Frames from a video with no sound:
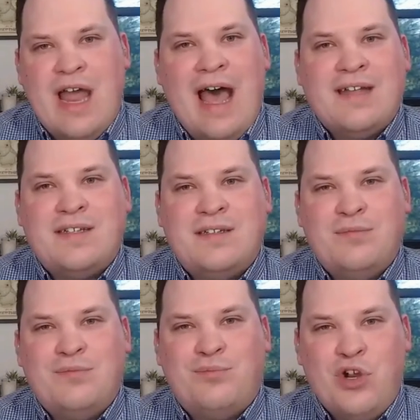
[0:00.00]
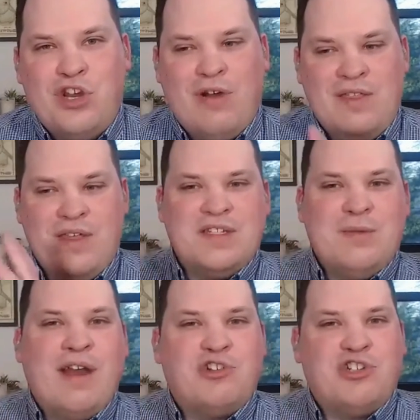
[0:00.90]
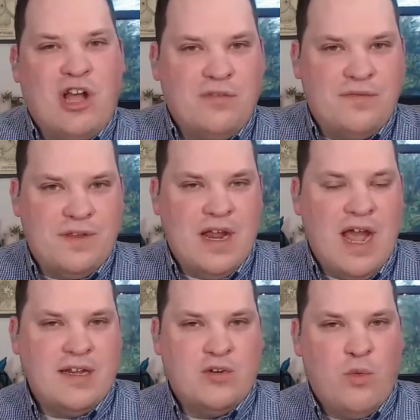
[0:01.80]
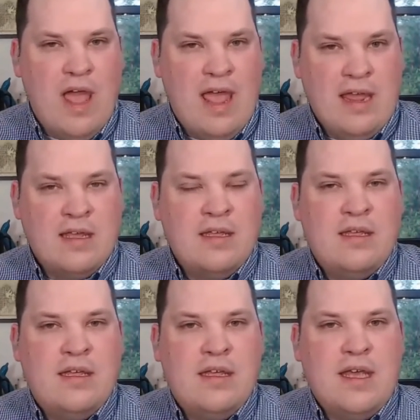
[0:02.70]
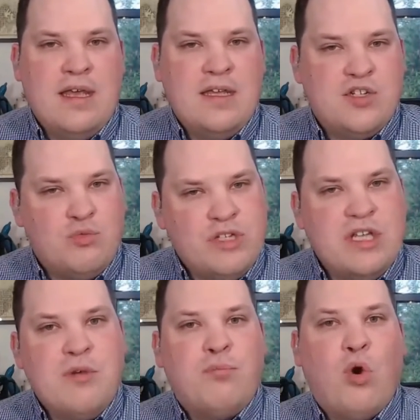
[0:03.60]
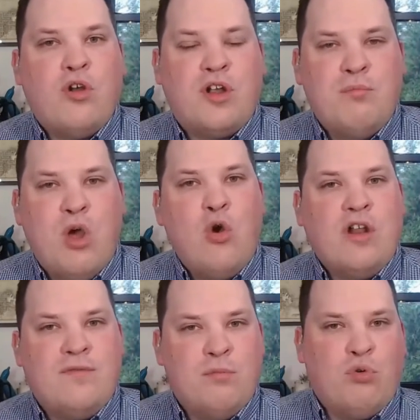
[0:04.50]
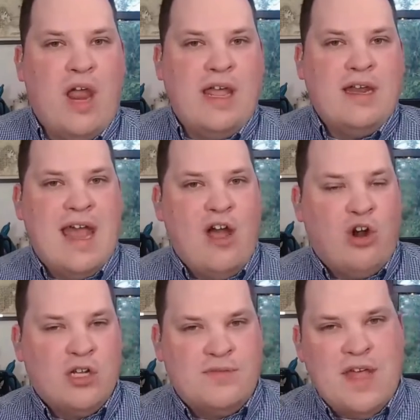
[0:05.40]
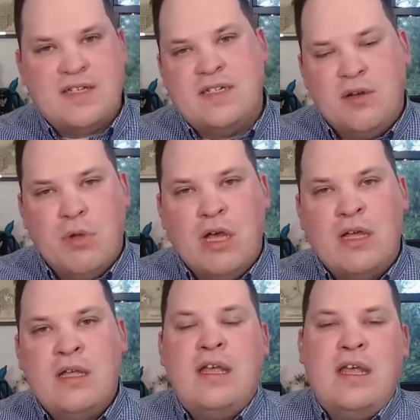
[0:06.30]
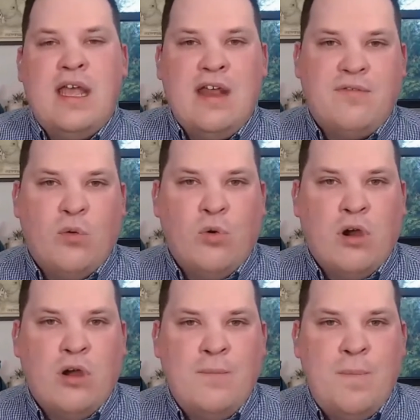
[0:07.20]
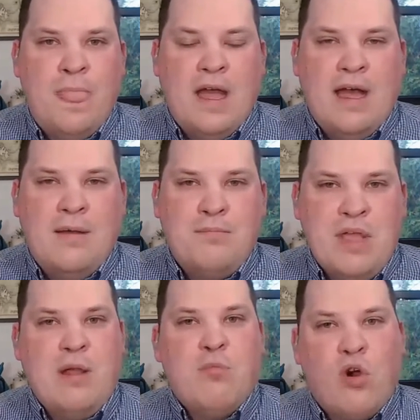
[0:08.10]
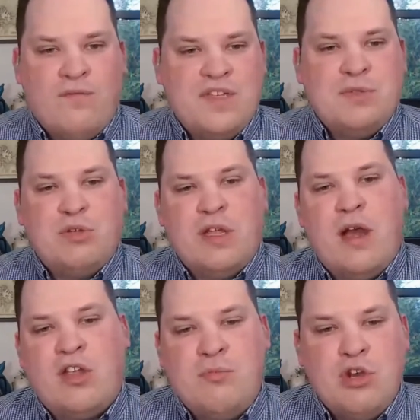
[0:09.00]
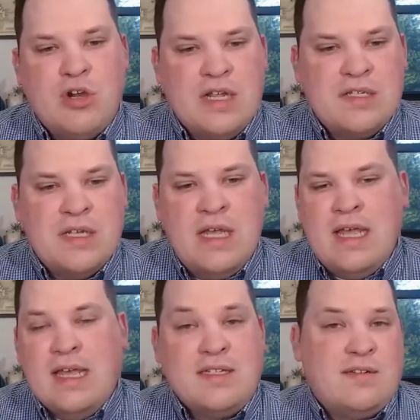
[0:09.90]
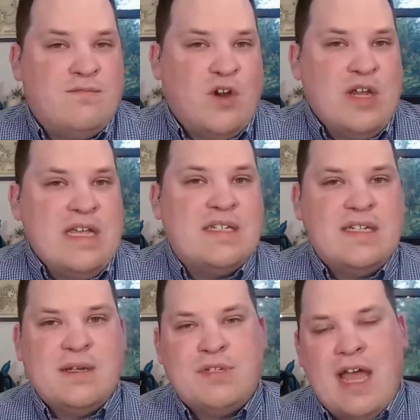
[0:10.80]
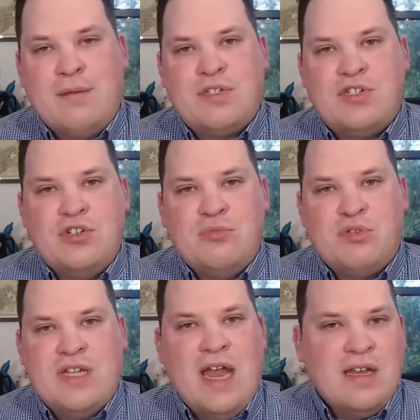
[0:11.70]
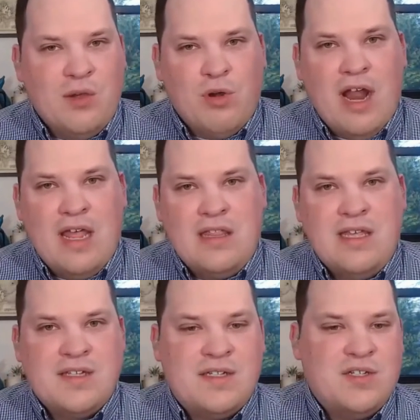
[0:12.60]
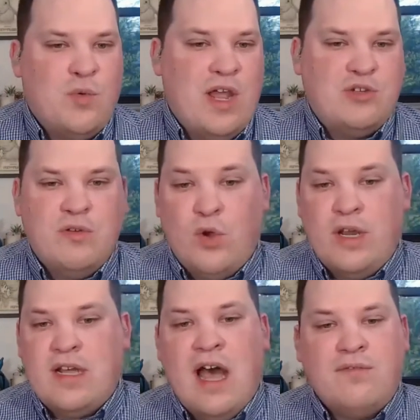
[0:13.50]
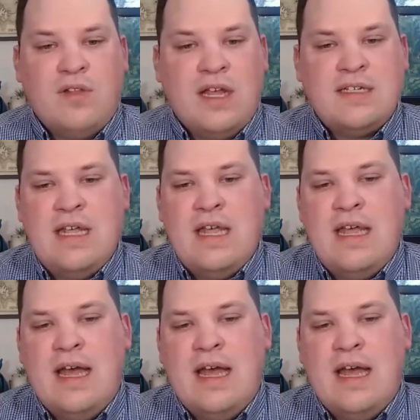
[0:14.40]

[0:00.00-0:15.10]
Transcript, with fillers: not put your atheism on a shelf and hide it away is a really important component for breaking down all of that stigma and for um, being more visible in our communities. It's very easy sometimes to pretend that we're not atheists as a way to avoid conflict,